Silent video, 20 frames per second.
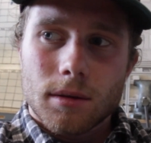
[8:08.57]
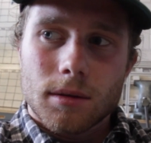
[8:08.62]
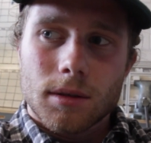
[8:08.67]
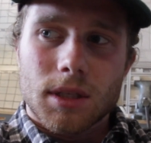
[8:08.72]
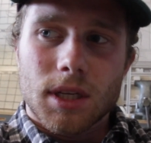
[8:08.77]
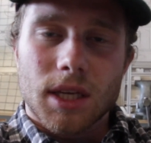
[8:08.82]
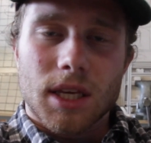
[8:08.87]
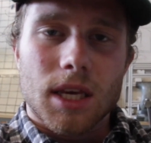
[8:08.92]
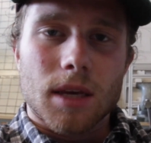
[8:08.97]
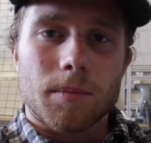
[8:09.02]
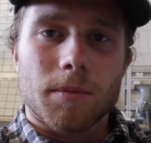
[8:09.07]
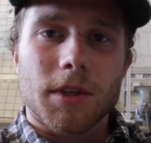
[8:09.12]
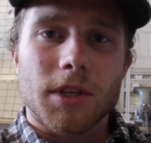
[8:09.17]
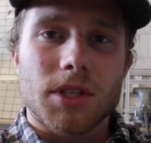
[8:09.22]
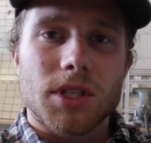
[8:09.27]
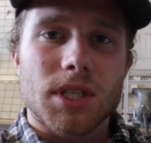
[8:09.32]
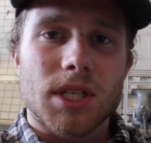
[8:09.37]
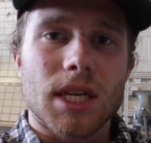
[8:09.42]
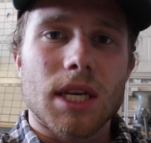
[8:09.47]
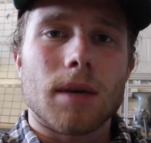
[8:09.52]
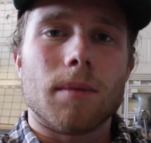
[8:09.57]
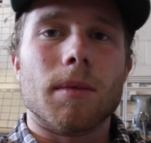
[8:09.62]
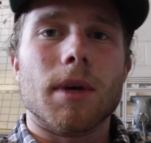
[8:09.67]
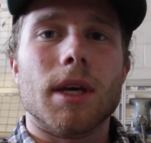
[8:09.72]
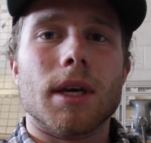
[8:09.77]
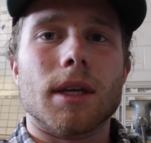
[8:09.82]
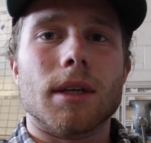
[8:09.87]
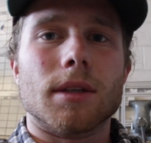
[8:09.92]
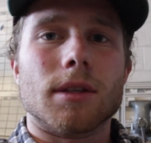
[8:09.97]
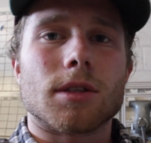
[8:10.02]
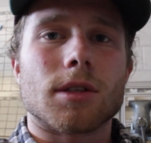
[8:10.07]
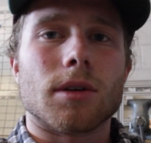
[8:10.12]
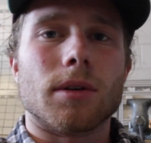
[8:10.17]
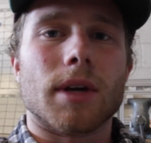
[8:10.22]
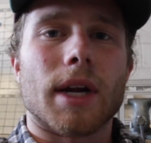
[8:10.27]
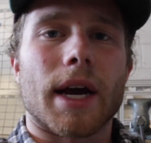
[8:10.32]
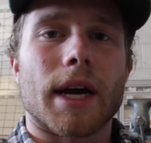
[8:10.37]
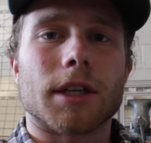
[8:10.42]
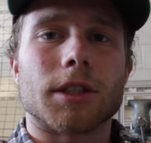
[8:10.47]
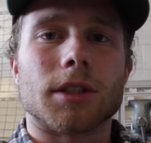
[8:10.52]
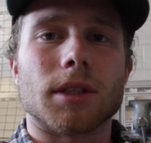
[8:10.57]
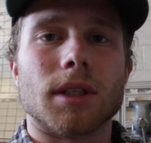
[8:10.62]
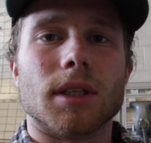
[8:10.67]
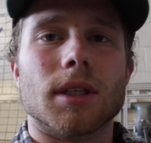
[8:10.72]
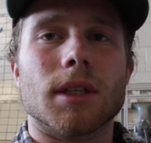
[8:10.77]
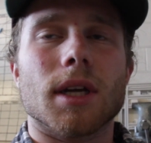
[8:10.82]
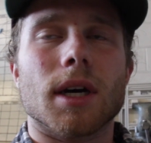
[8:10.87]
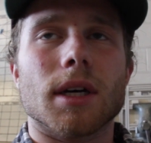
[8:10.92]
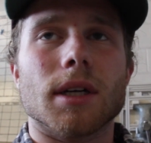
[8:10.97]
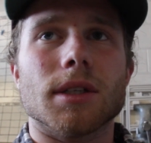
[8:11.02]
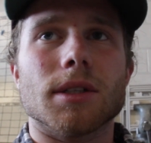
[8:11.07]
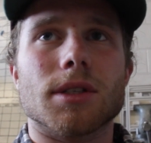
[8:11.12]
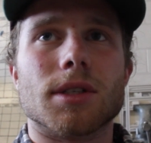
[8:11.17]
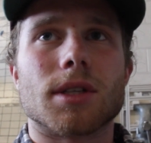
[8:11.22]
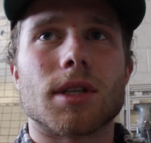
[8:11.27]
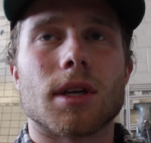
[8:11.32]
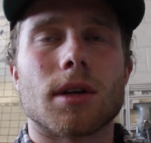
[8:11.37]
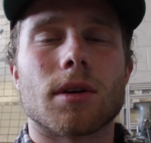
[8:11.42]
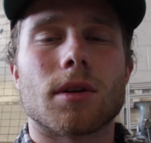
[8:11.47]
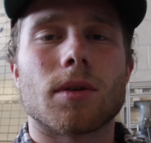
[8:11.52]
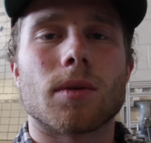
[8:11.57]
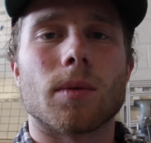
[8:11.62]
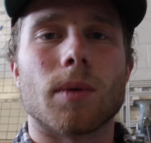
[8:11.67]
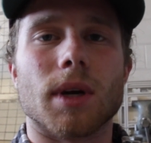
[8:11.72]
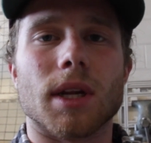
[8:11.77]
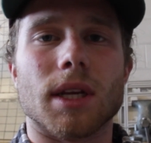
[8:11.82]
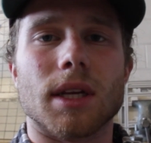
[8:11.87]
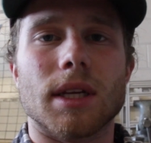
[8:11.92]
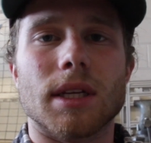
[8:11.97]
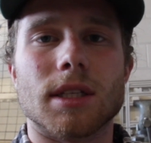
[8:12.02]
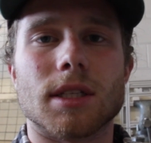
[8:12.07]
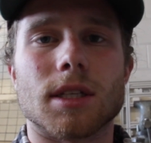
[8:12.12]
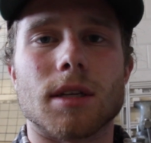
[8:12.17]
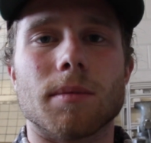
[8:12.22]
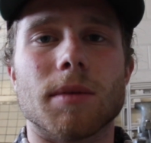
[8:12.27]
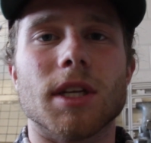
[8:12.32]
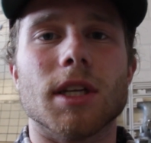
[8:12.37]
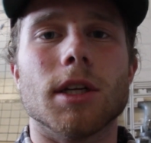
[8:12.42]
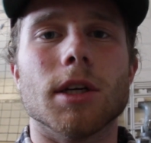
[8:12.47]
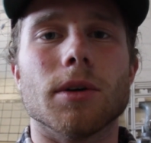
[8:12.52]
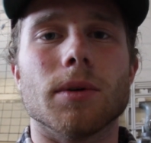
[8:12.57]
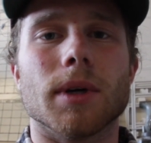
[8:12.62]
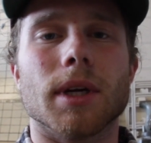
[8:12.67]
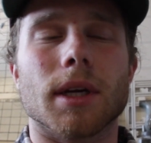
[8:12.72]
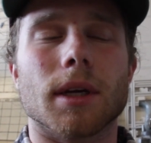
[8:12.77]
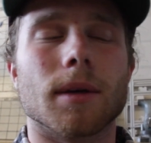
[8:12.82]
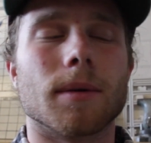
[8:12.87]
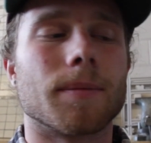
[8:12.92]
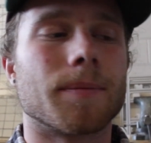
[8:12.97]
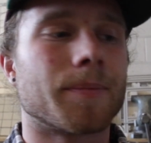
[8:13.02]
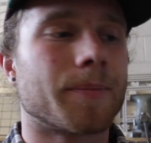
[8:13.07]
to keep the steam in, so it actually does what it needs to be doing,